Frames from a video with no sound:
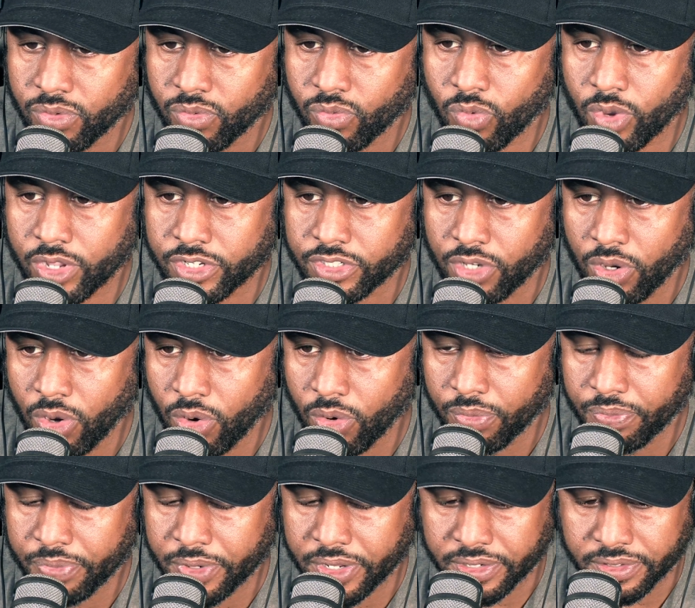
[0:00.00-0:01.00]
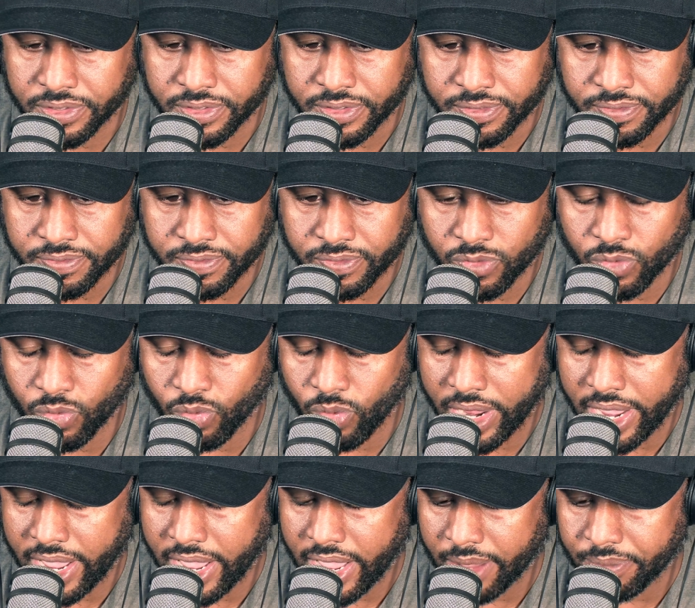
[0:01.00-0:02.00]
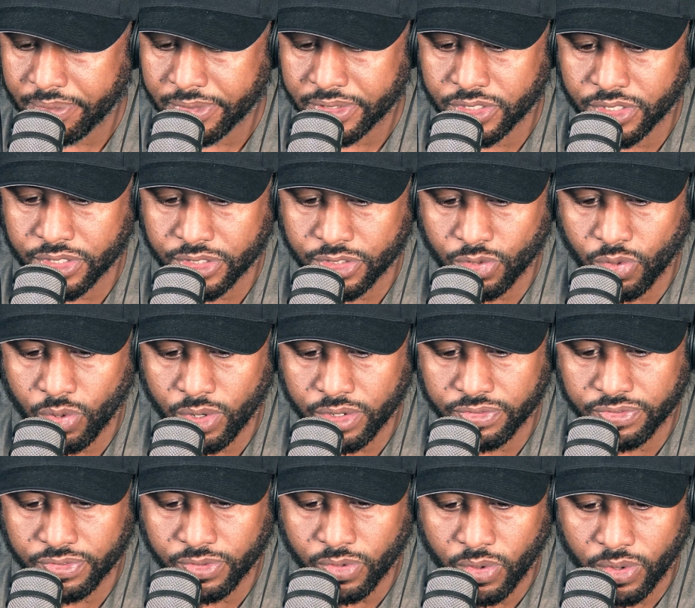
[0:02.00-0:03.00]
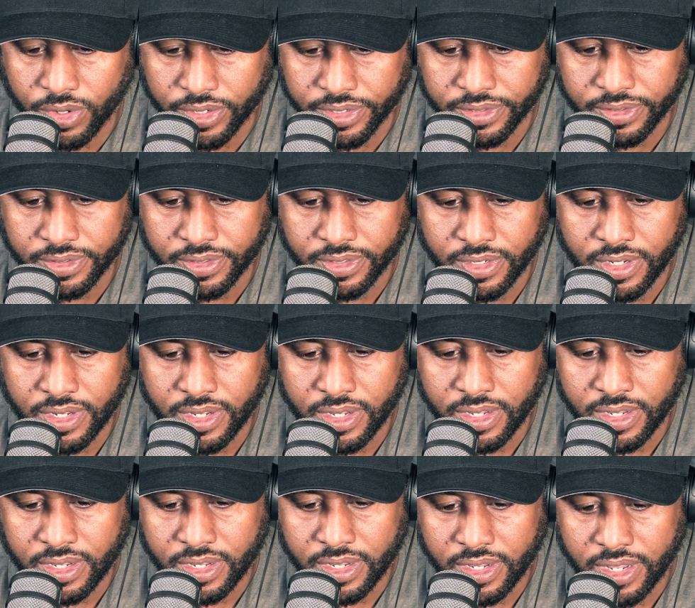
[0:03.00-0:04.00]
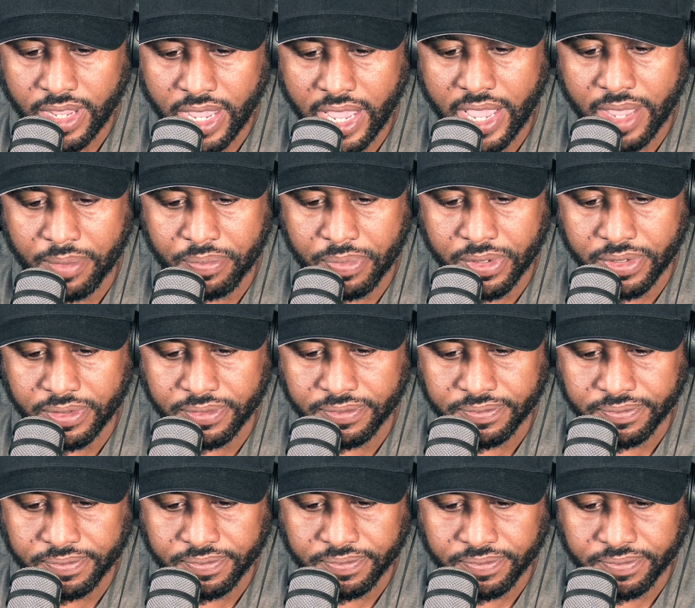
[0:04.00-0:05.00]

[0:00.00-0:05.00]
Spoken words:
was hoping what happened to George Floyd happened